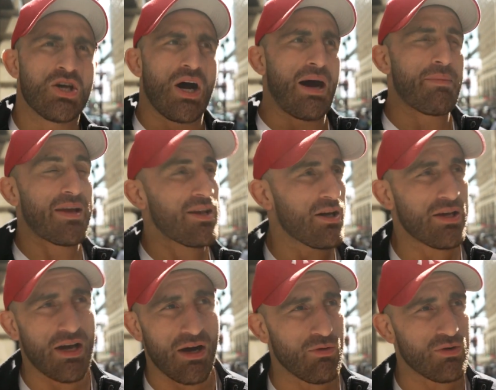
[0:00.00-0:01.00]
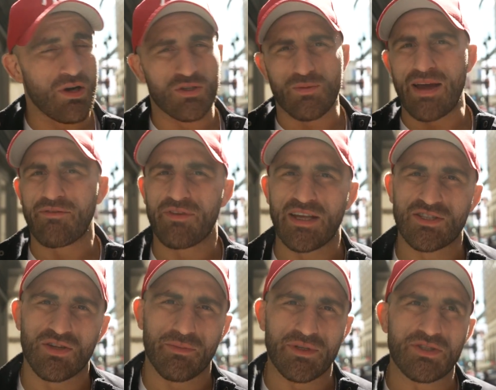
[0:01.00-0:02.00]
I mean, I was waiting for that
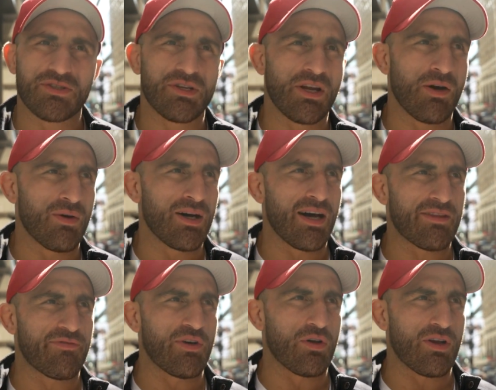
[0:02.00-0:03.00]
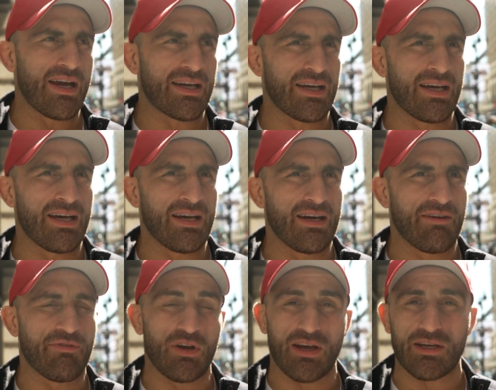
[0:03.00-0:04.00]
stoppage. You know, I felt like
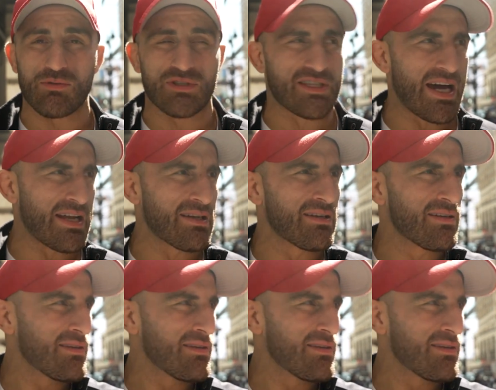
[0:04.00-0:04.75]
it was done.